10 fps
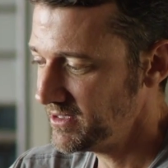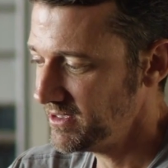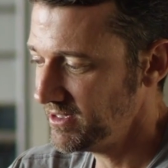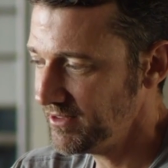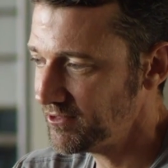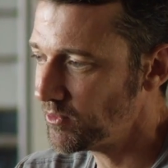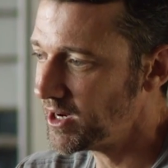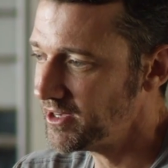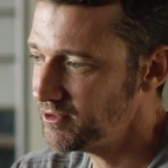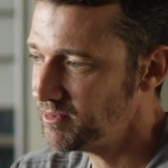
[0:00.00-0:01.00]
and even
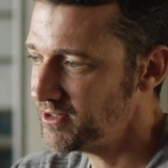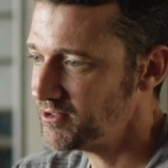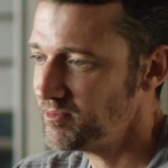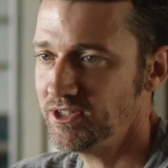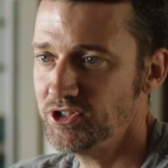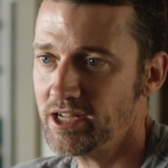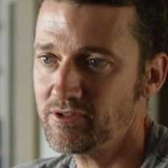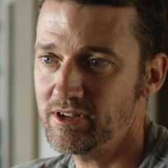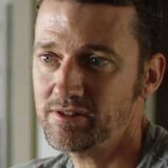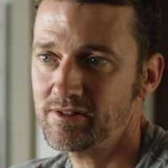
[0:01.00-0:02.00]
why you'd bother to be
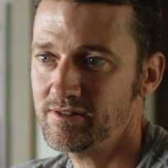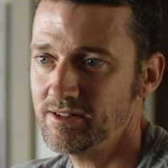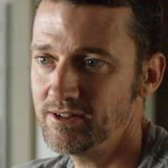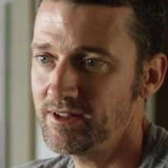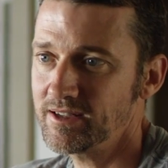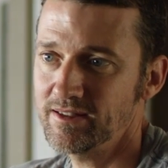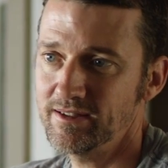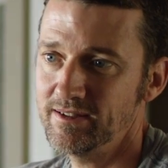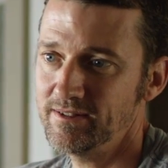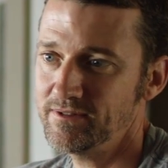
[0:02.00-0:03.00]
generous, you know, like
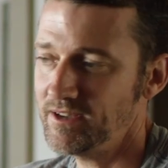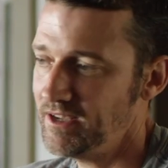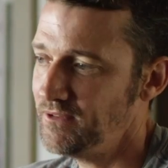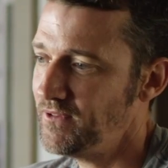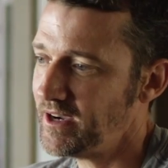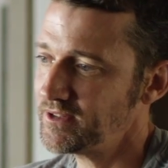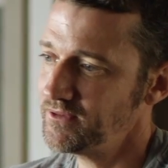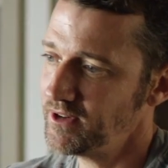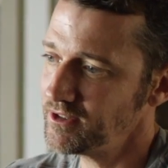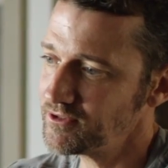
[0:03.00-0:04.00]
the
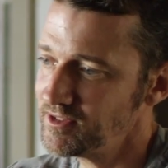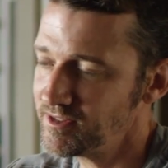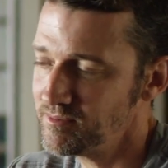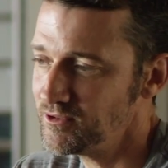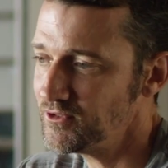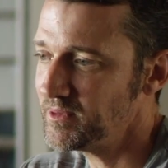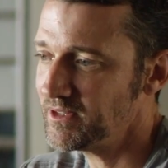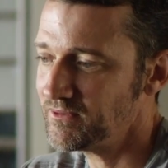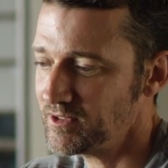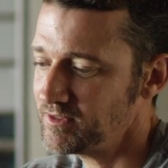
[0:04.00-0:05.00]
effective altruism
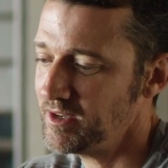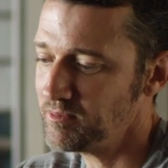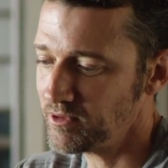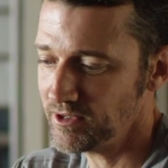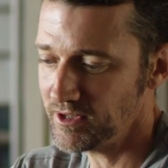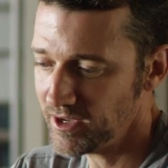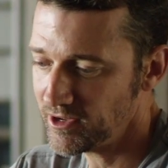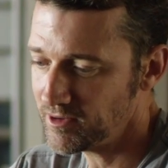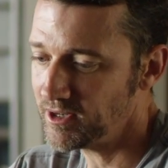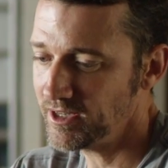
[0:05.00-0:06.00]
movement, for example, where you're
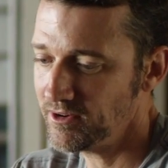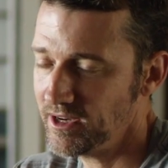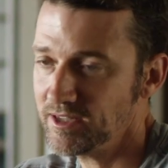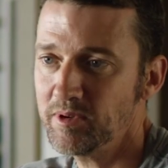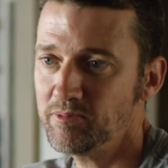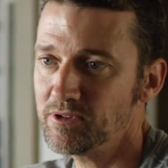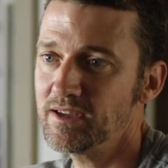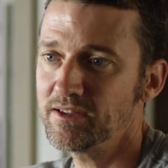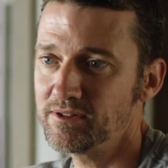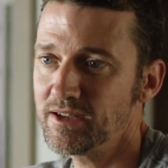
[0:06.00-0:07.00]
giving your money away to people
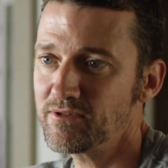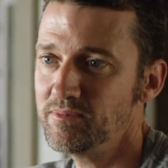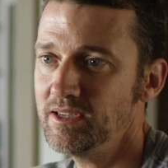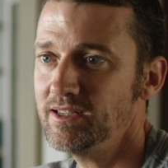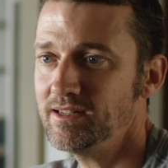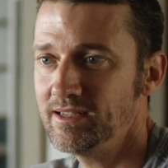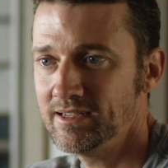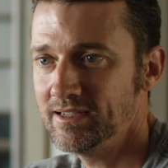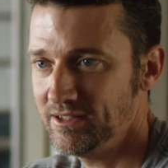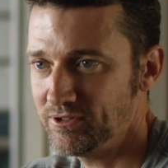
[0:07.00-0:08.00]
that you'll never meet
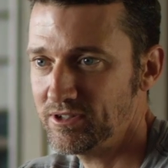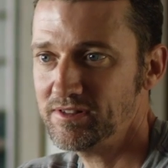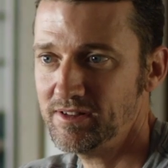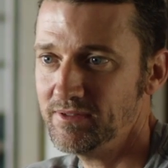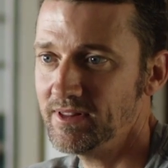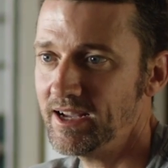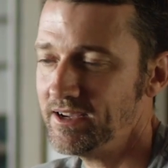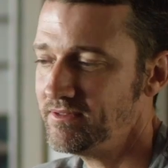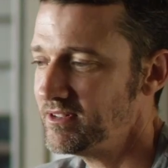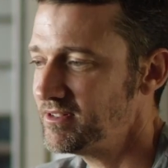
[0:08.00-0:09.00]
in order to save
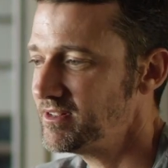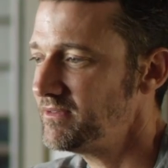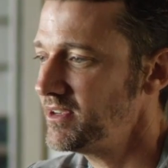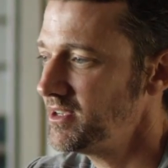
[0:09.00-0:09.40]
lives and stuff.